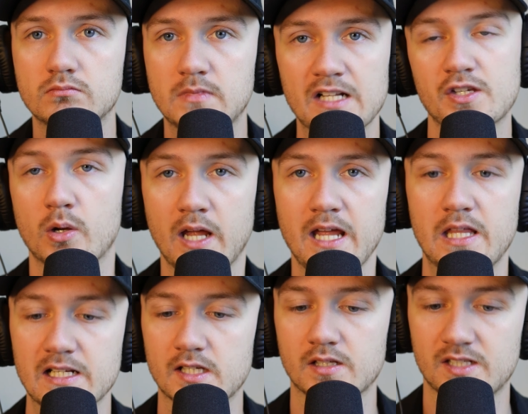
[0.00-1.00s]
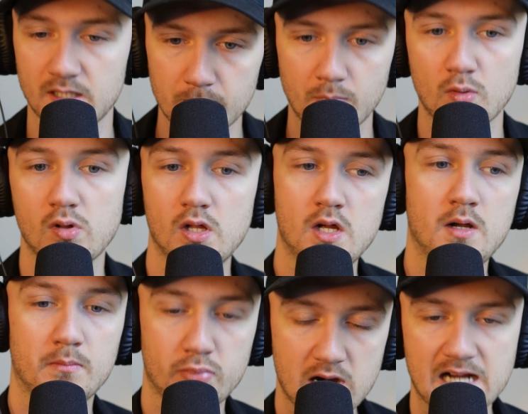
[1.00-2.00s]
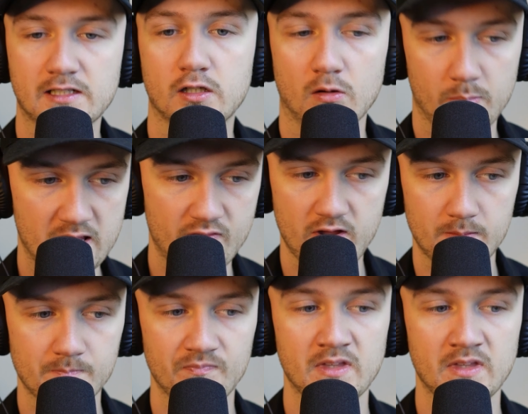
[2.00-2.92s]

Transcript: That's okay. That's a simple, practical pivot.